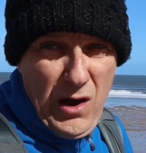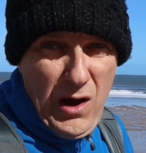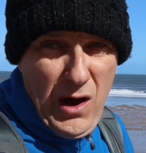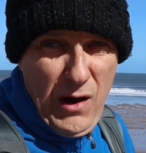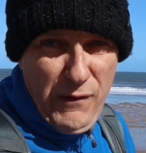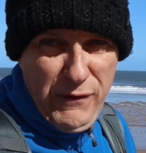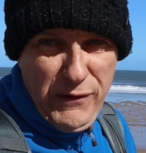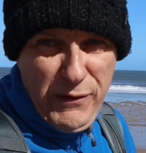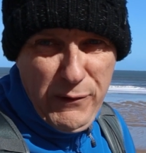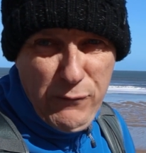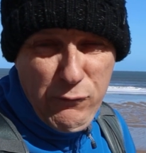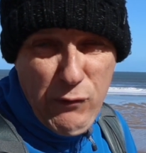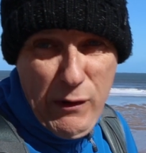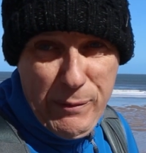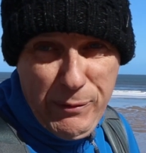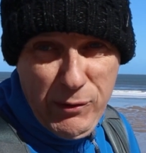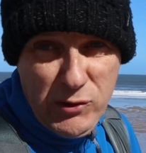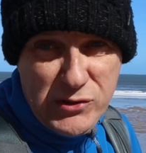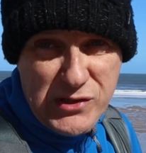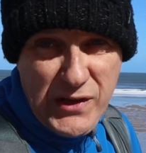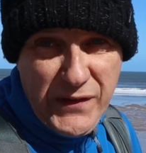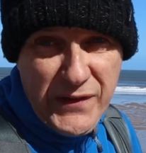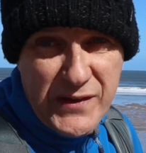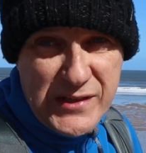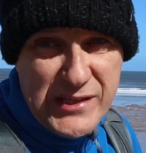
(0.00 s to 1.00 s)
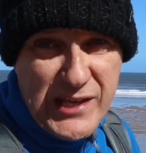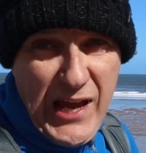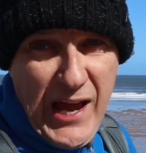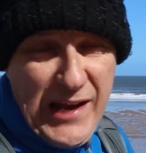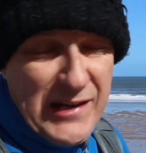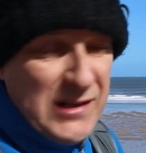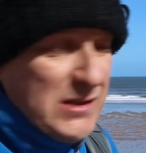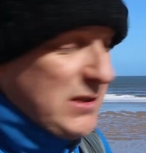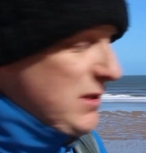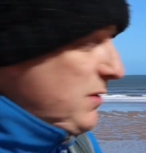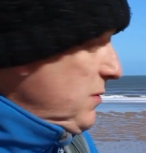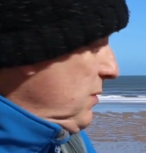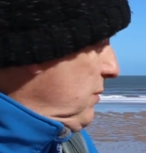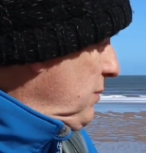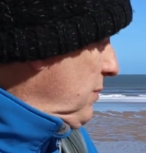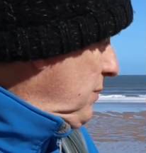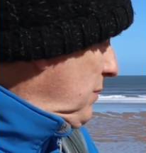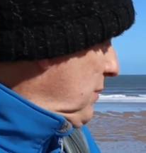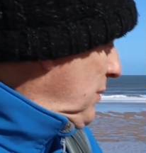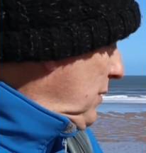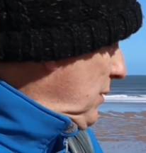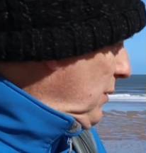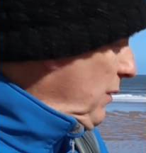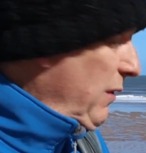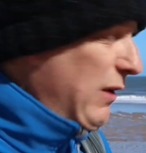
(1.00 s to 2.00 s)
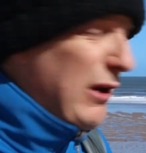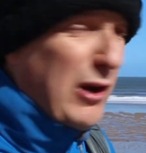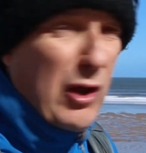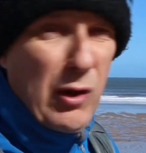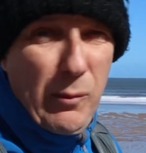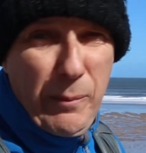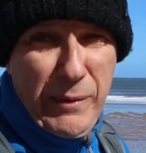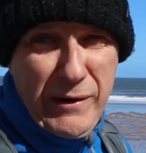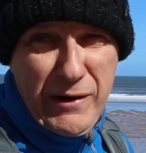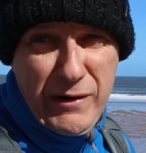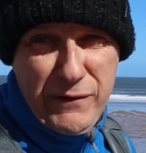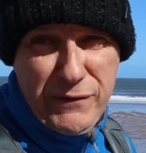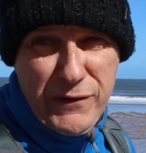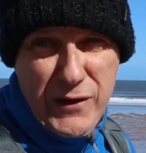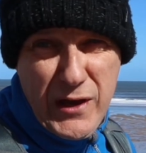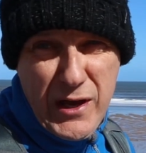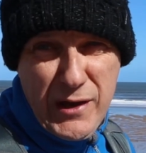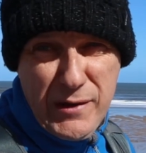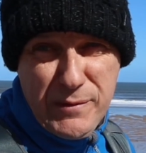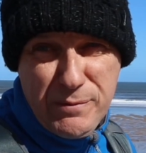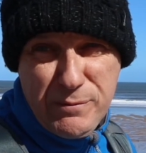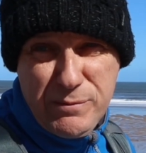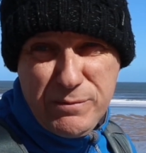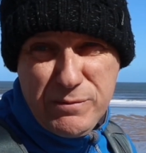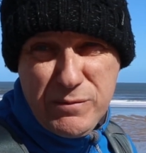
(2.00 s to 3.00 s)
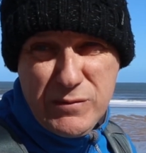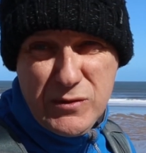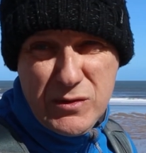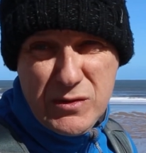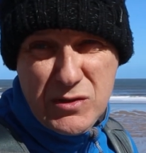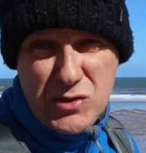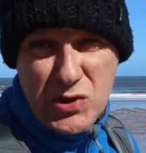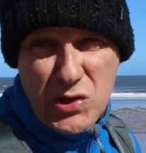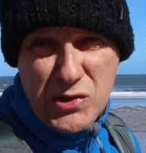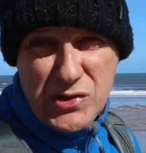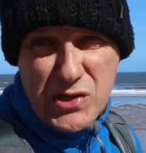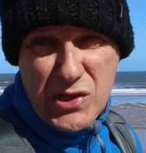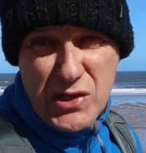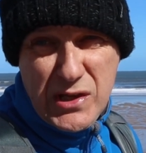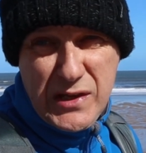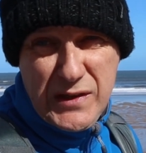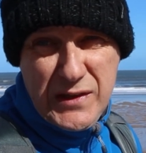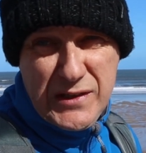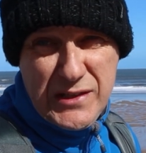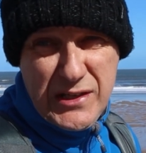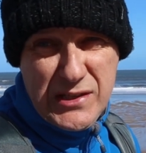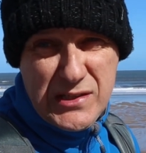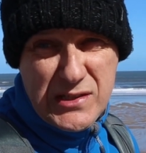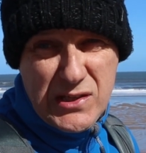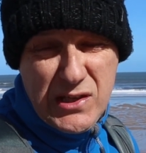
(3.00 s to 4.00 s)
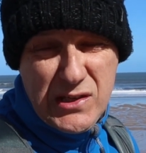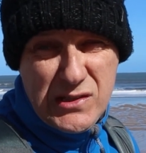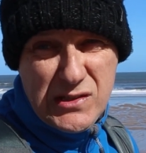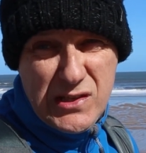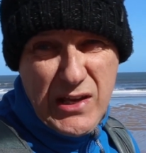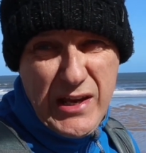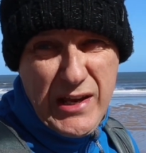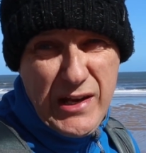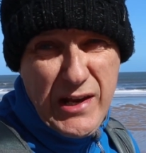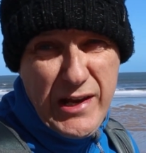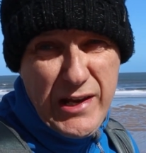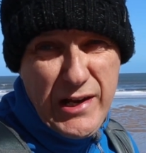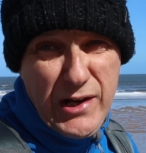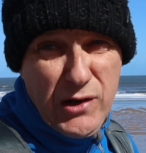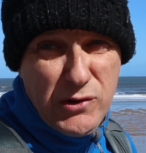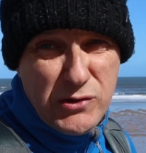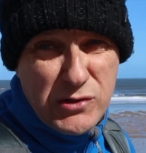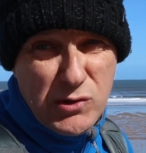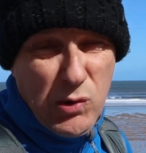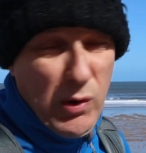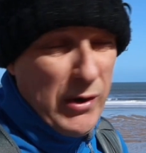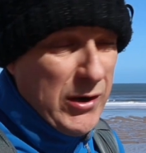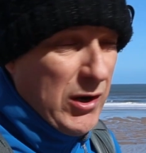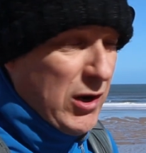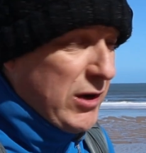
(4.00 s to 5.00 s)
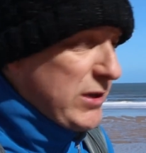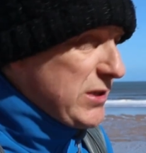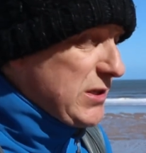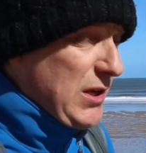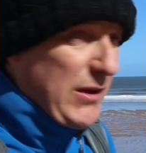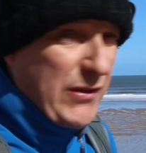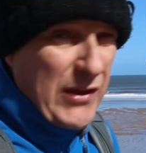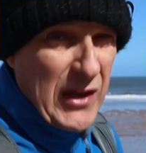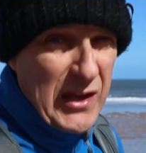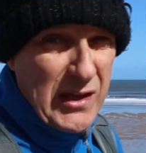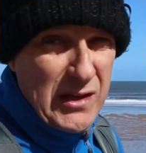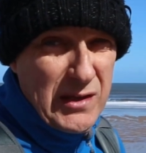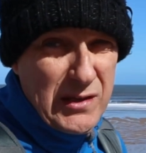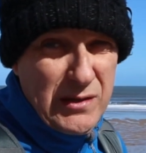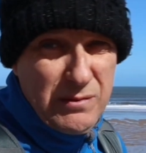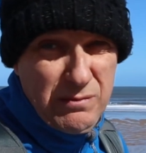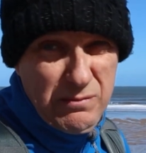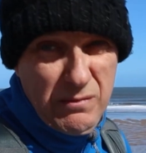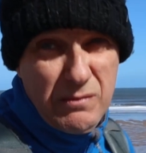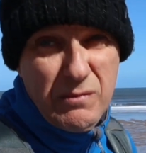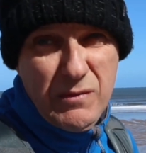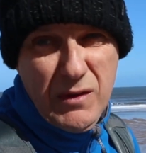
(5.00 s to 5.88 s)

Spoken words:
of the ripples on the sand with a little bit of a tussock in the distance. It looks quite nice, I think.